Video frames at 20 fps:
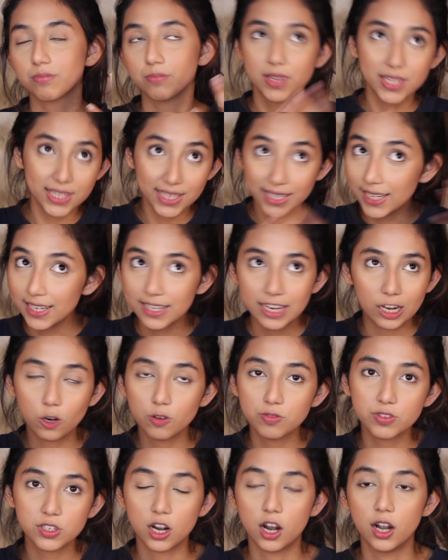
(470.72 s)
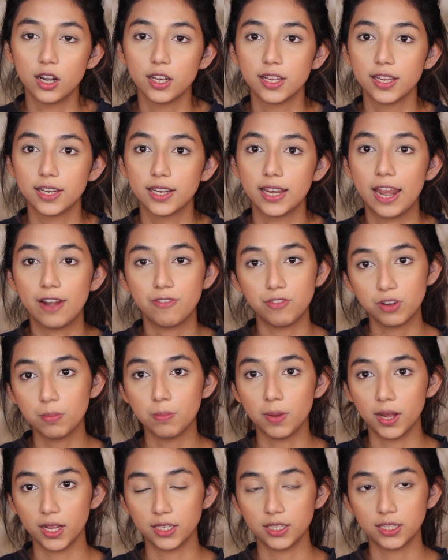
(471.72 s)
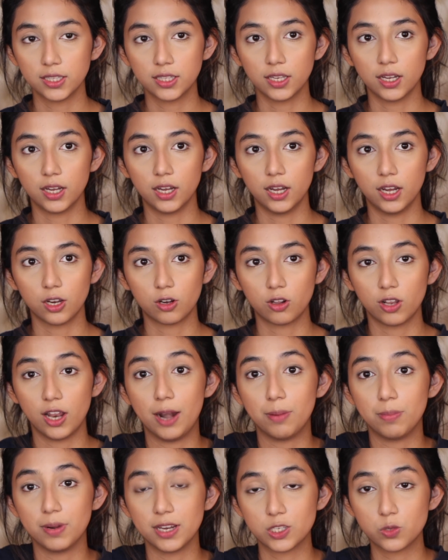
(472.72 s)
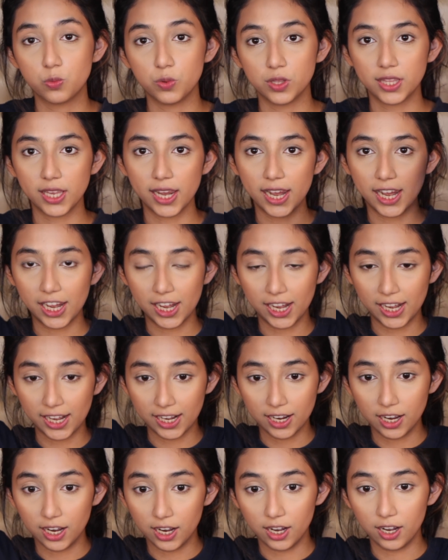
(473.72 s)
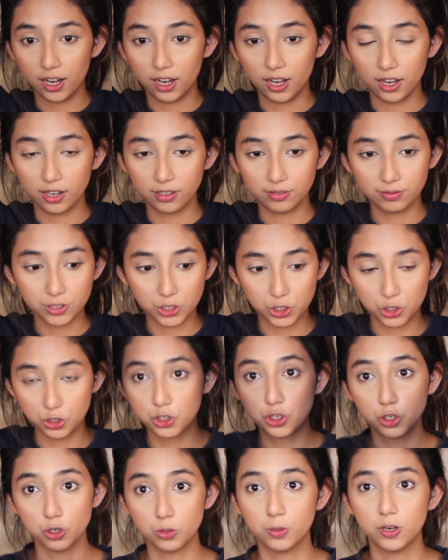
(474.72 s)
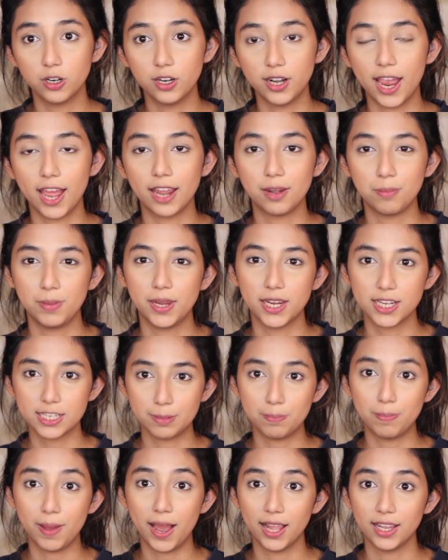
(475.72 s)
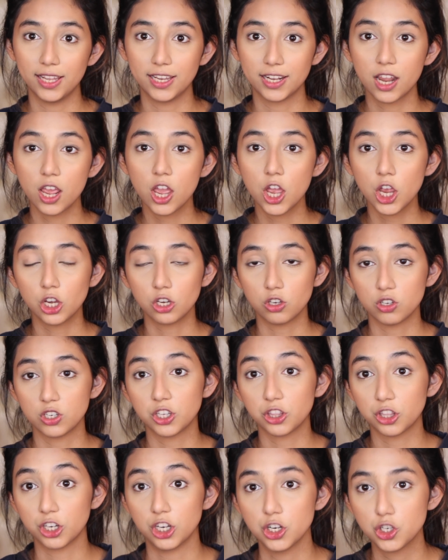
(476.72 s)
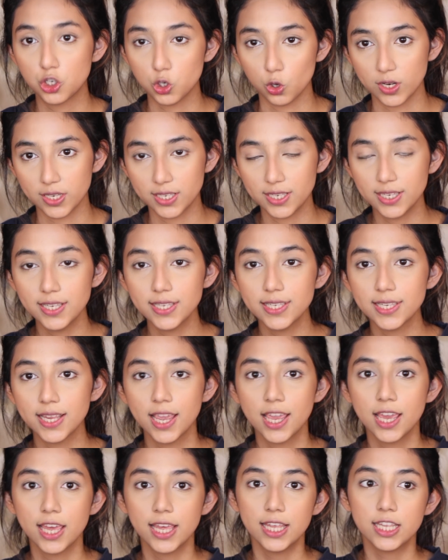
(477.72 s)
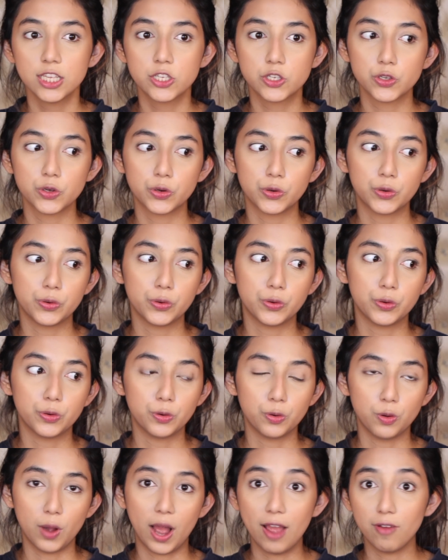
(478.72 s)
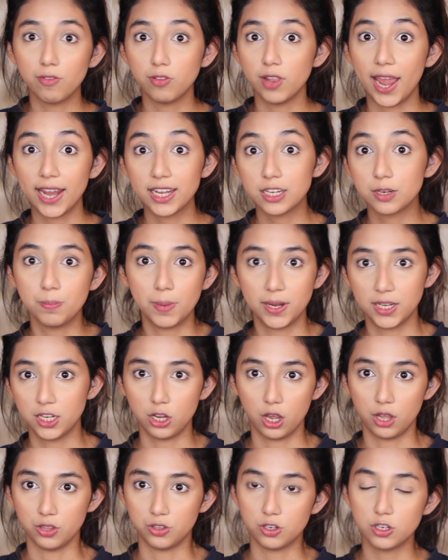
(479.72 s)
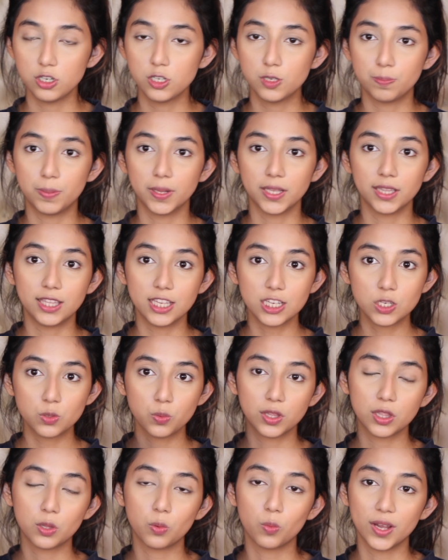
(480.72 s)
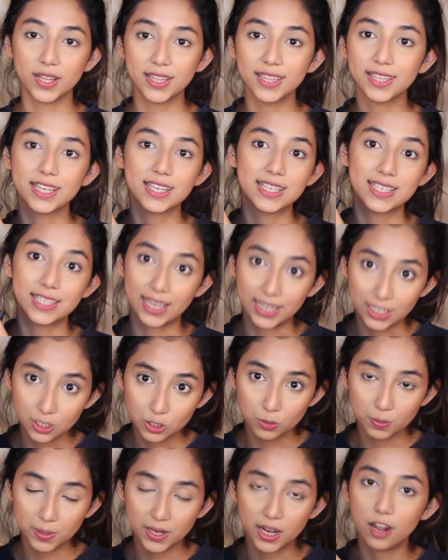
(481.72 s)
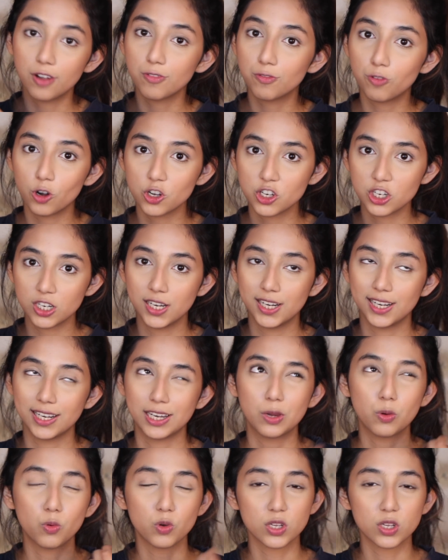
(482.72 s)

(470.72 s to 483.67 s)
basically Deck of Scarlet every month collaborates with a YouTuber and makes a palette using their choices. So I've liked many others, but this one, the one they sent to me, unfortunately